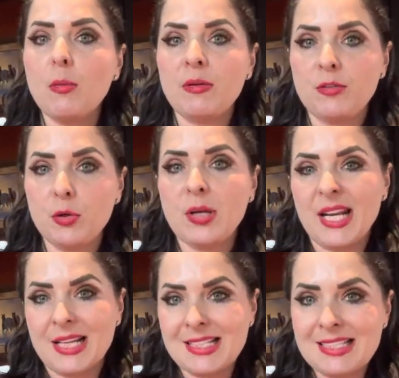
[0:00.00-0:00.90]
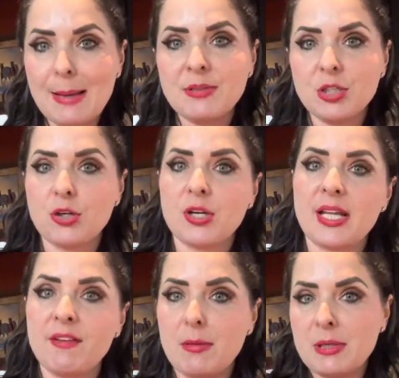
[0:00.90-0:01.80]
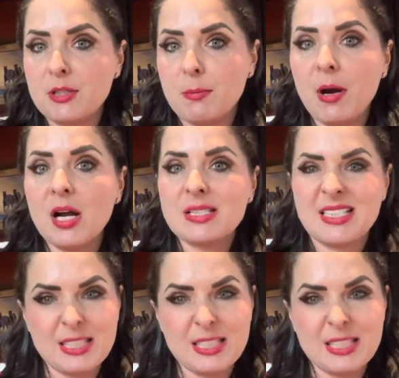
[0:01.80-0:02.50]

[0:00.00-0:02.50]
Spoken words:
if you get accepted, you're going to give them a deposit,